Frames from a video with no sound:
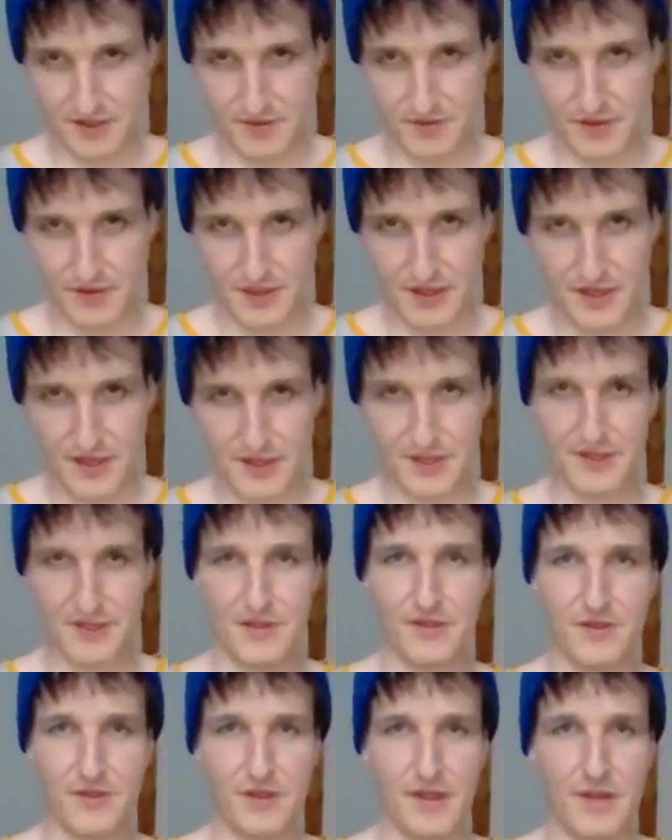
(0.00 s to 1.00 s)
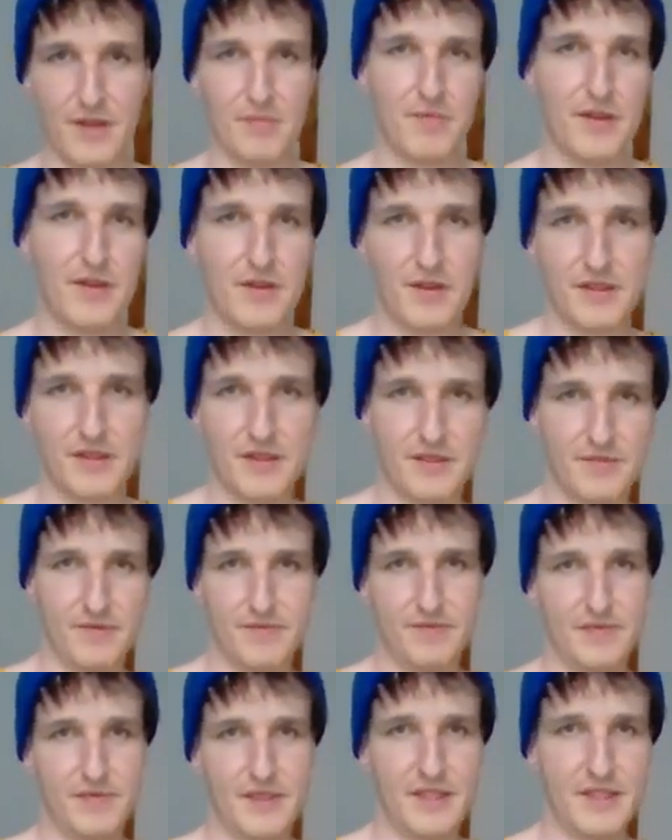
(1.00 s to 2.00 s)
will listen to them, because
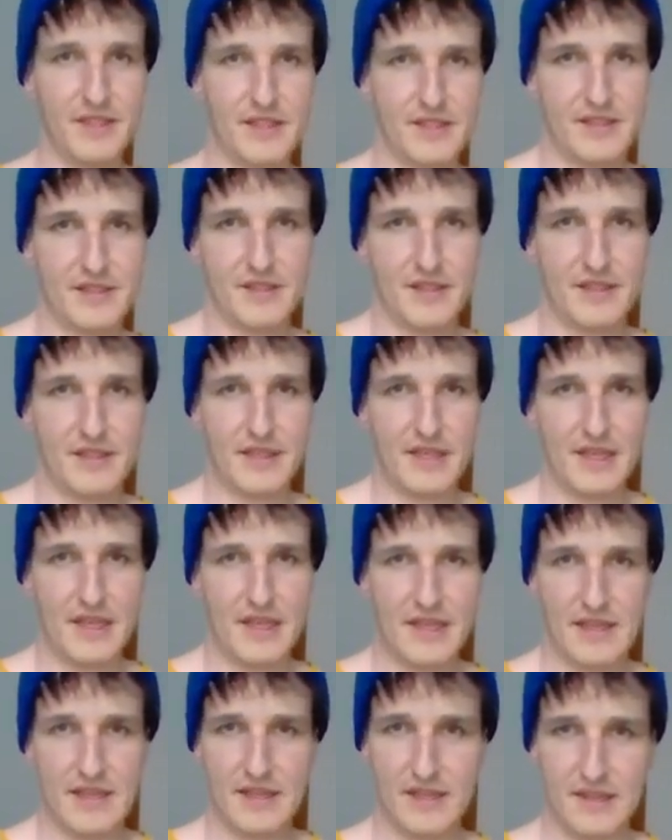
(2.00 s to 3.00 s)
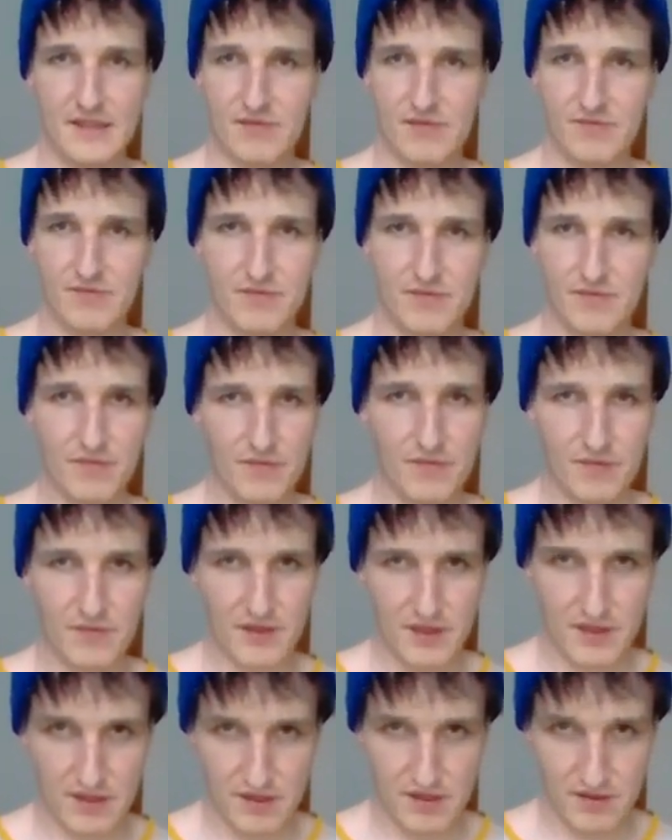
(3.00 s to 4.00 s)
it's clear
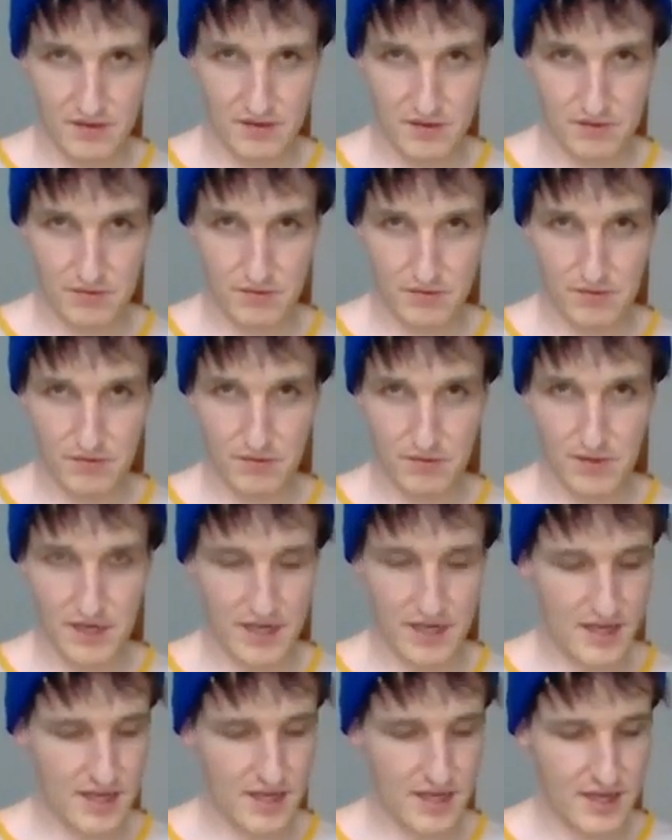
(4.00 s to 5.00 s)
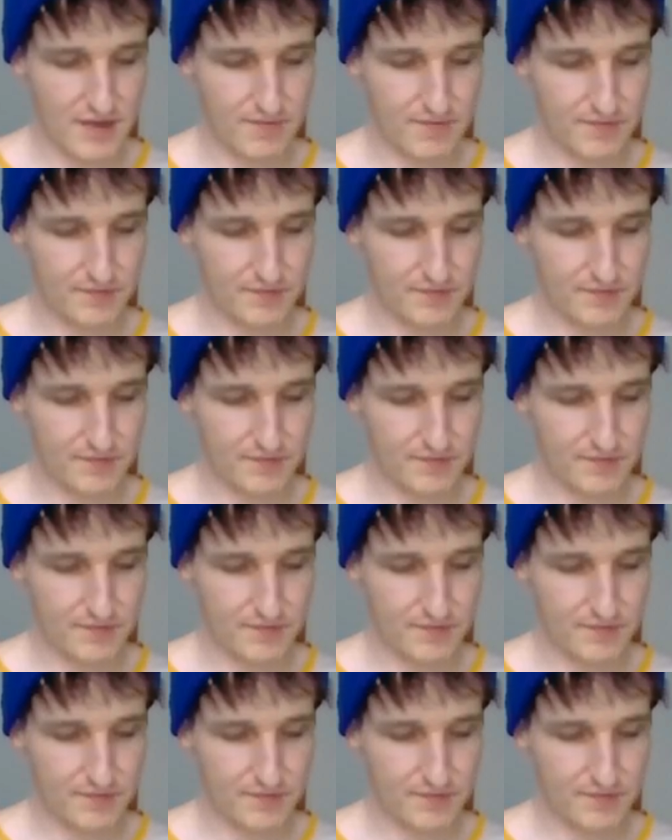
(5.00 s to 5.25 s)
the way